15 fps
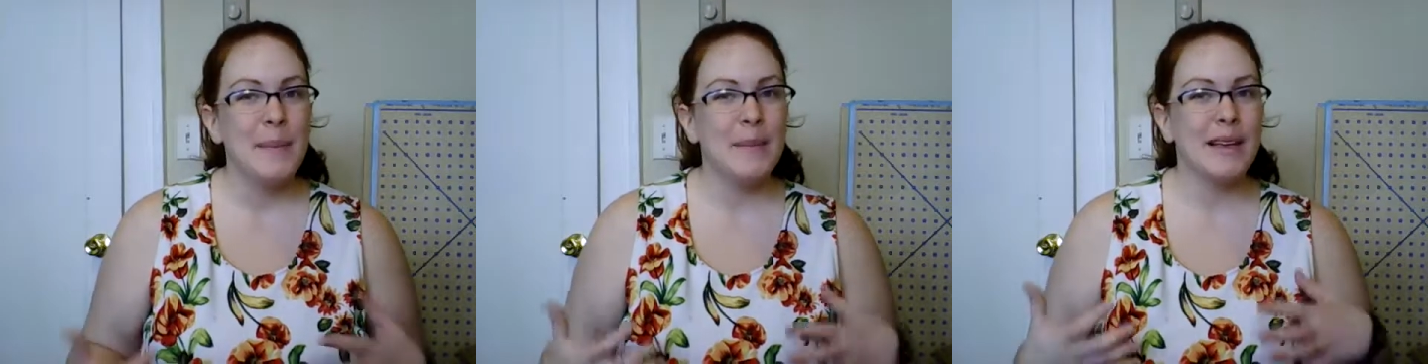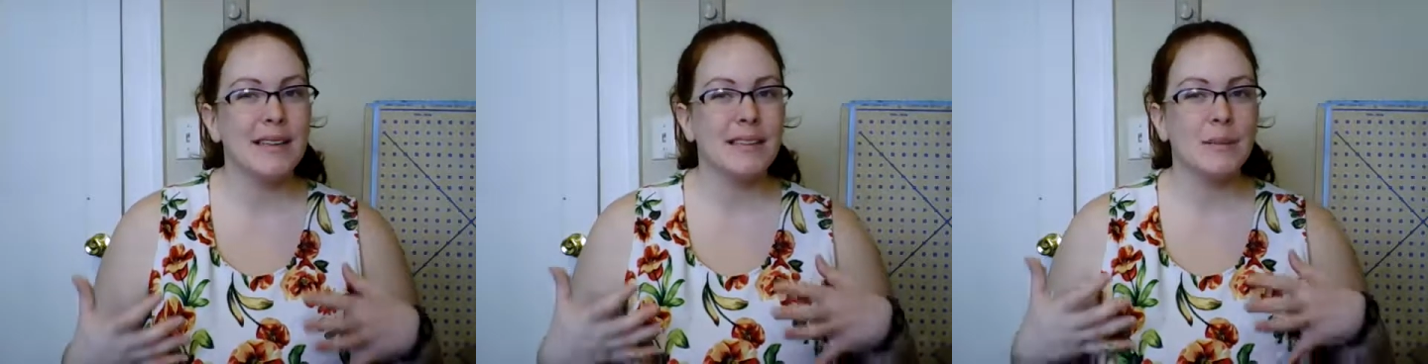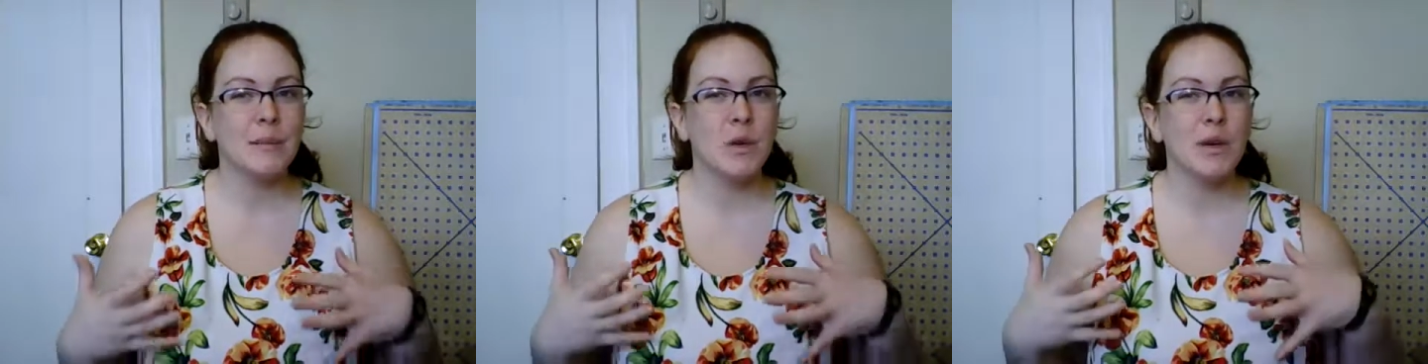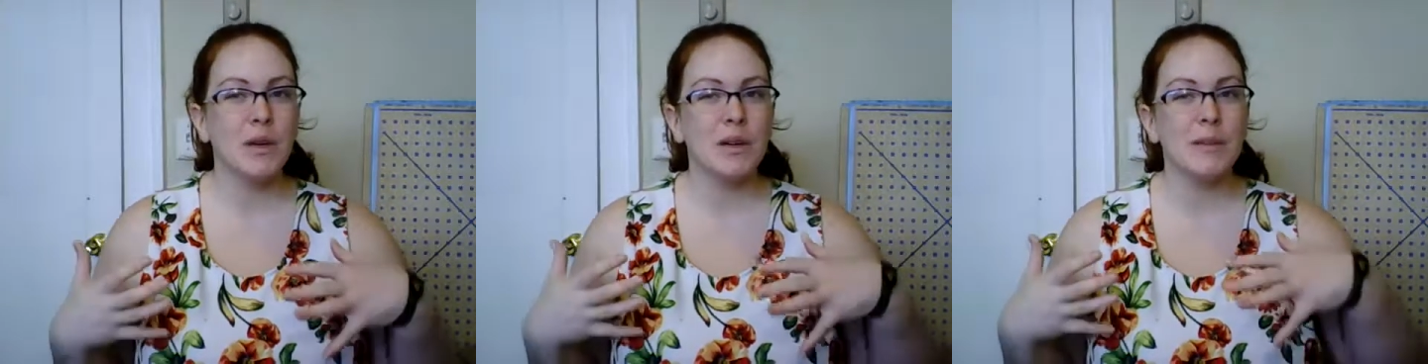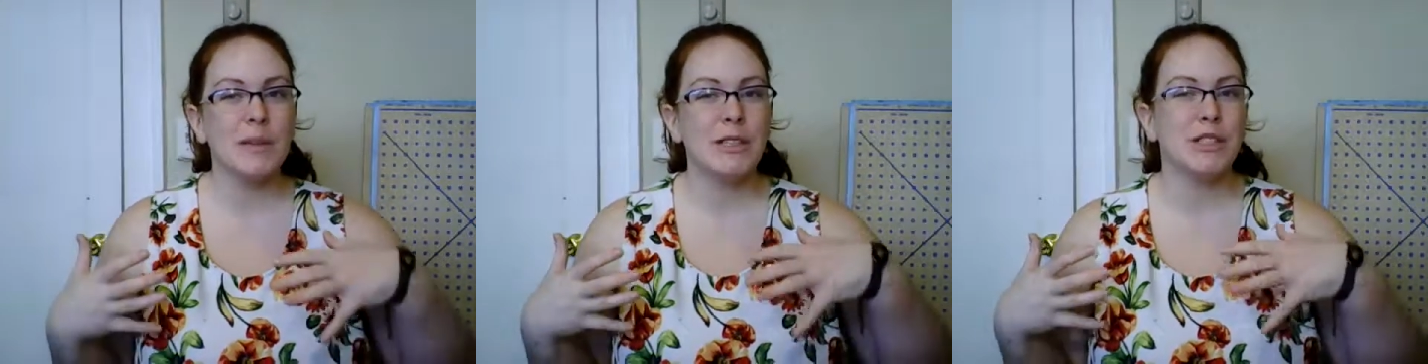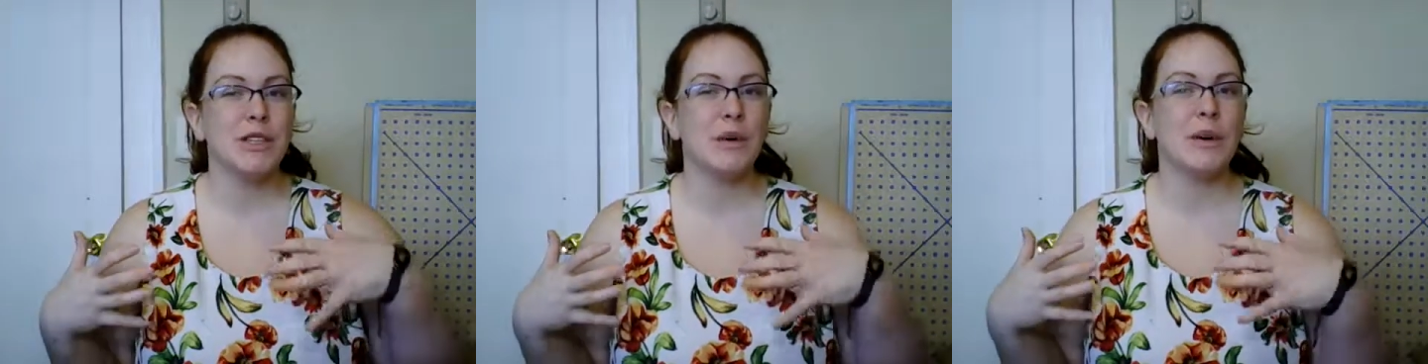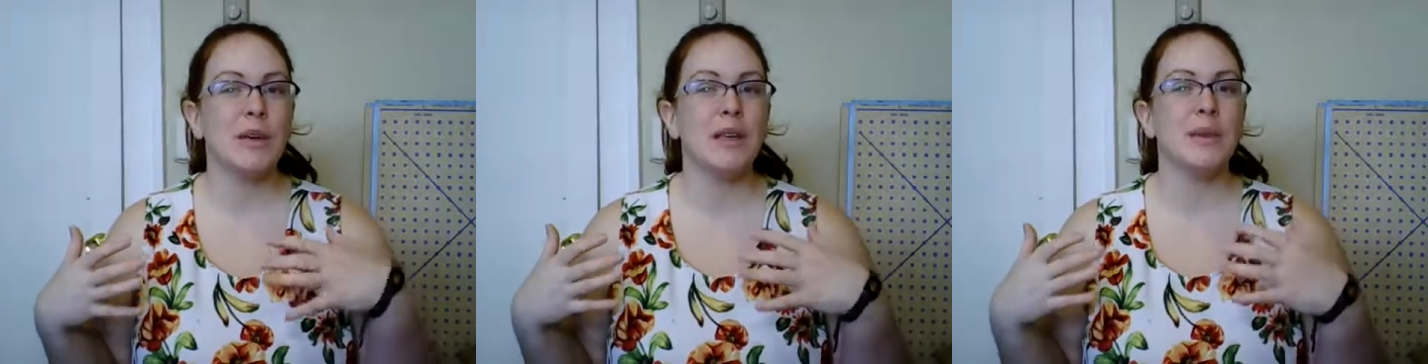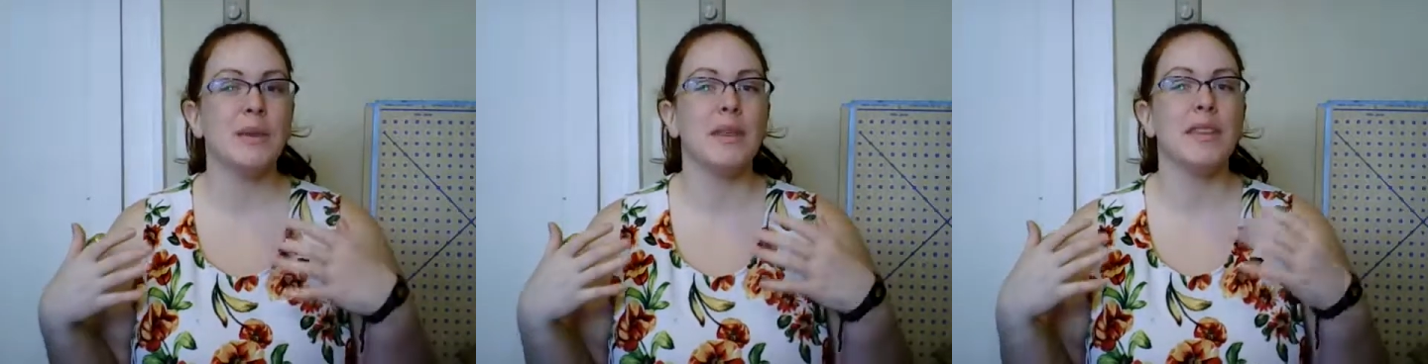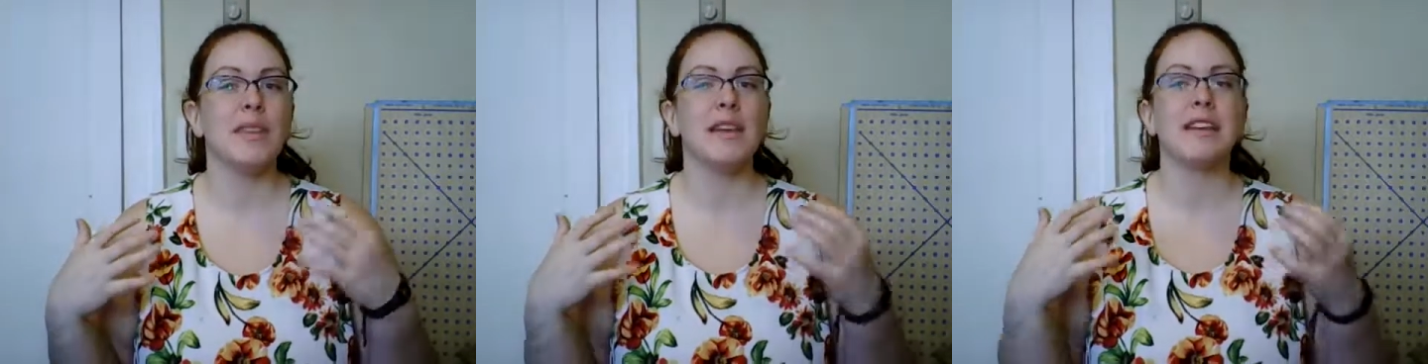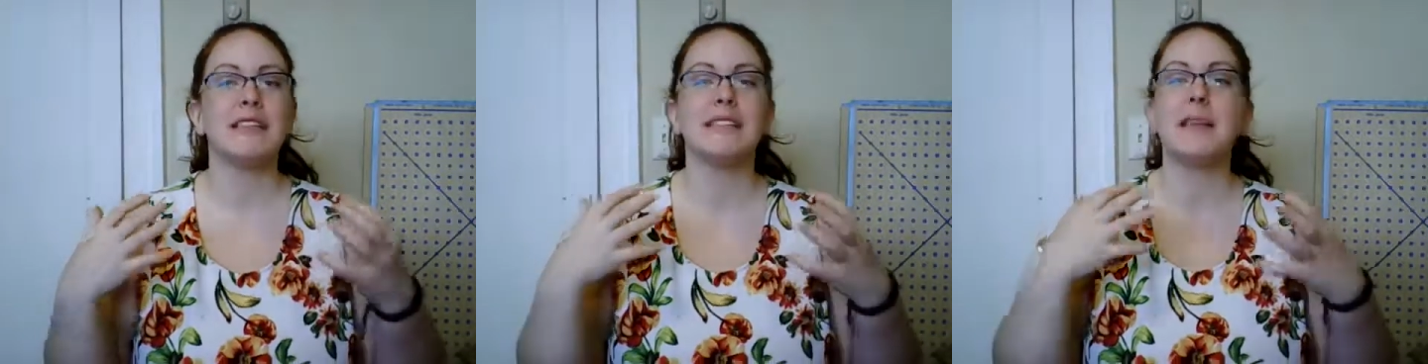because I'm going to be showing you the
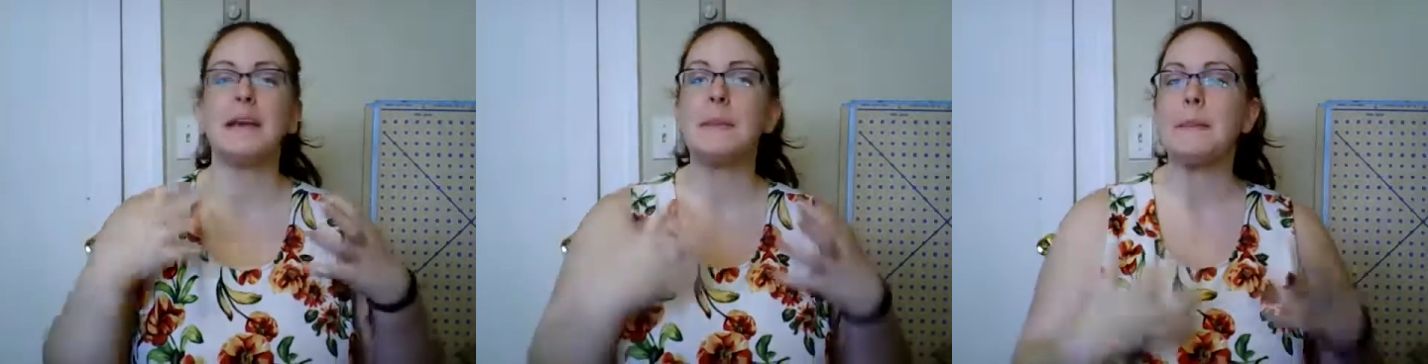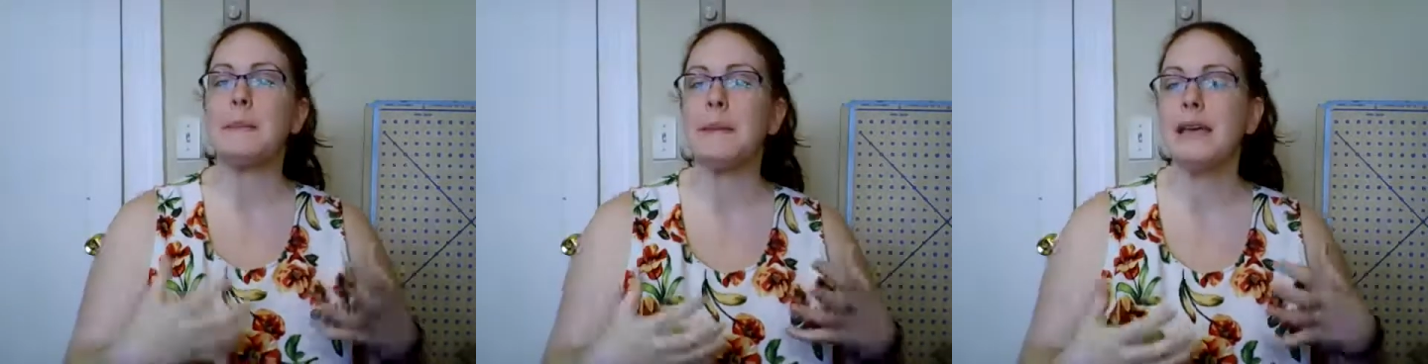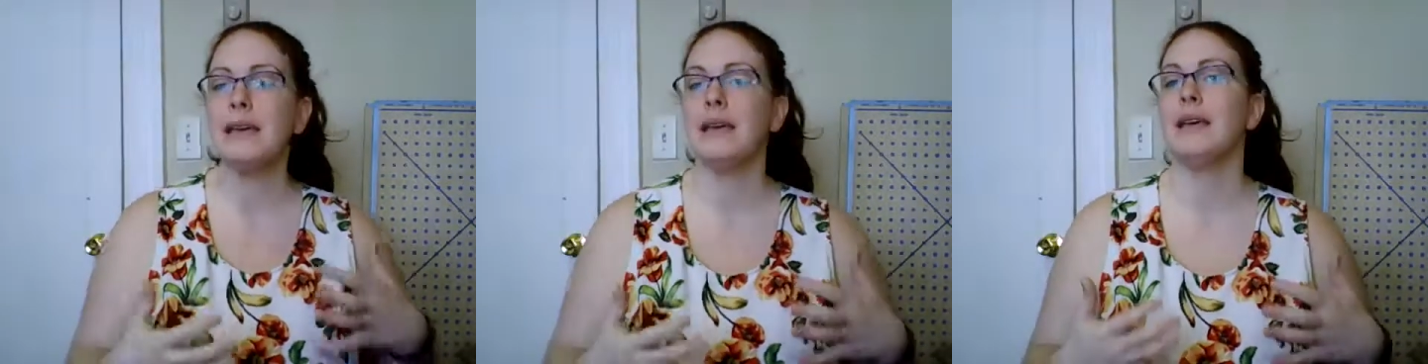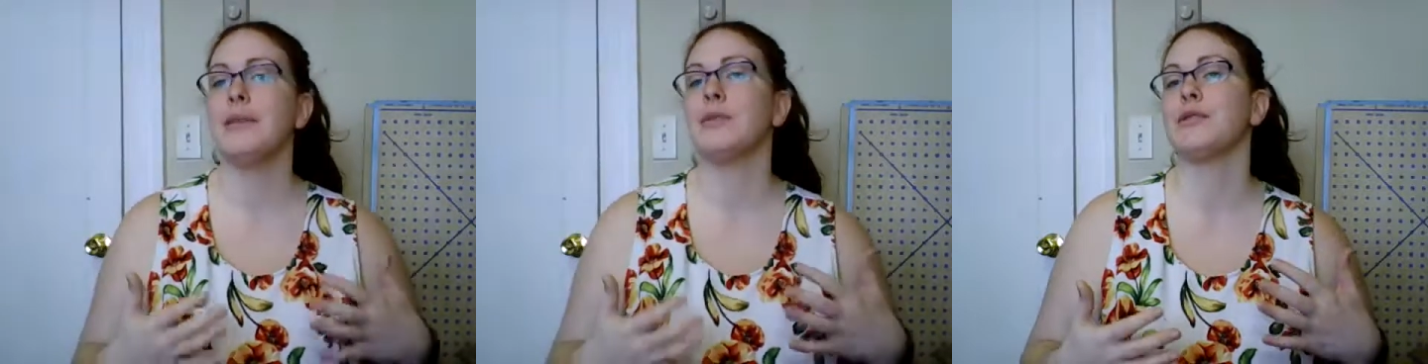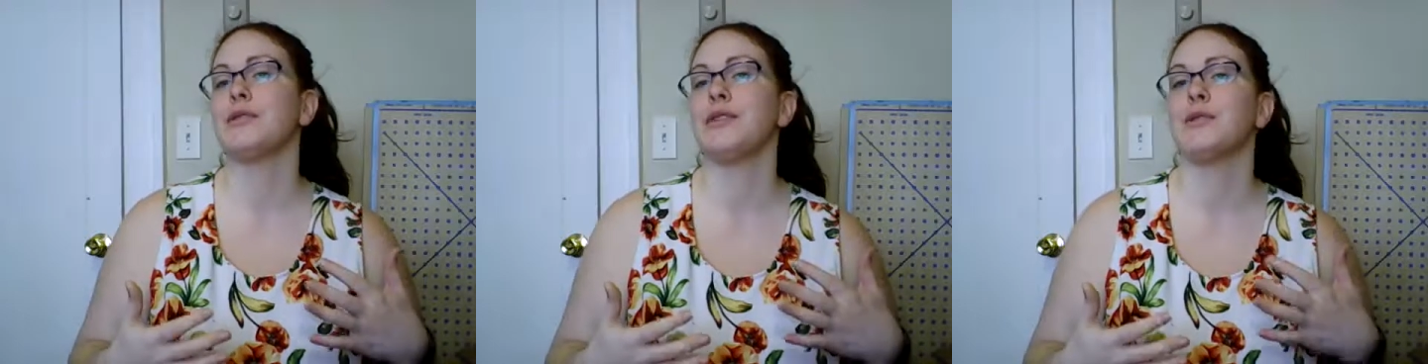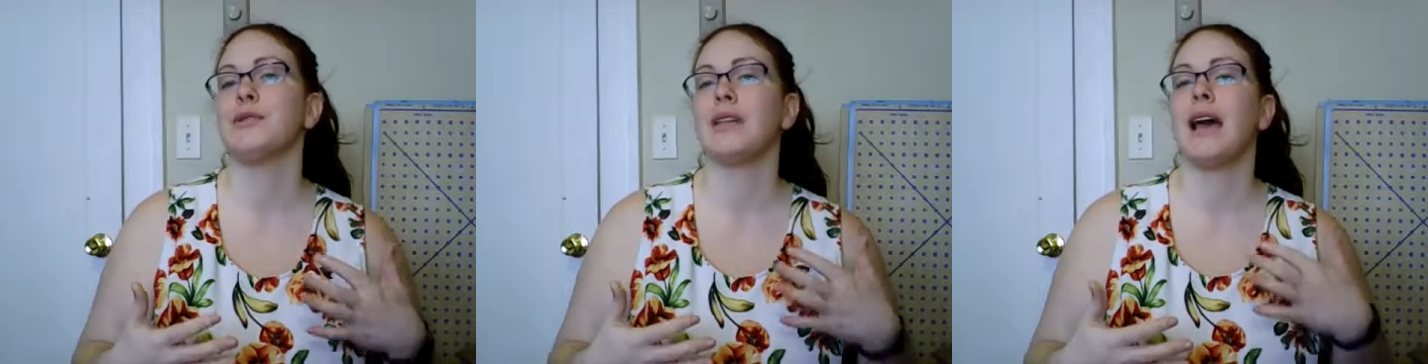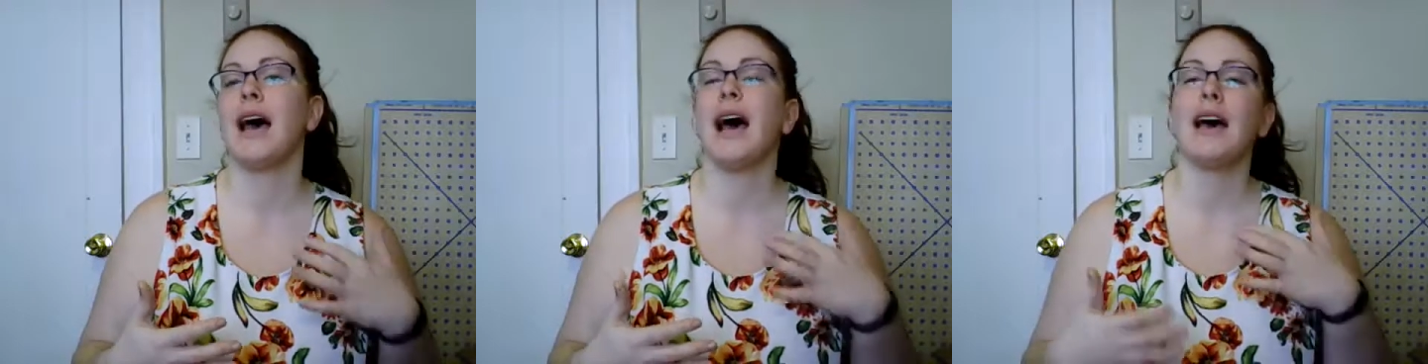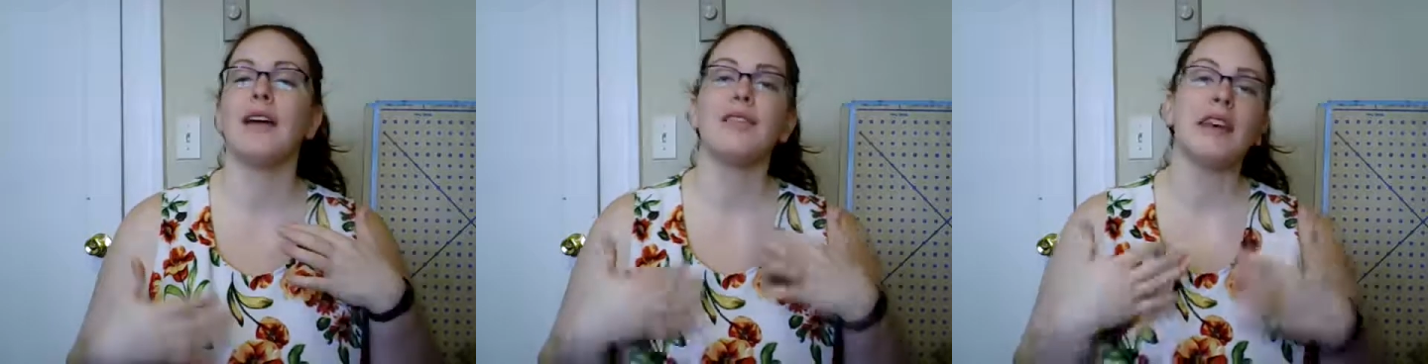things that beekeepers use in a hive,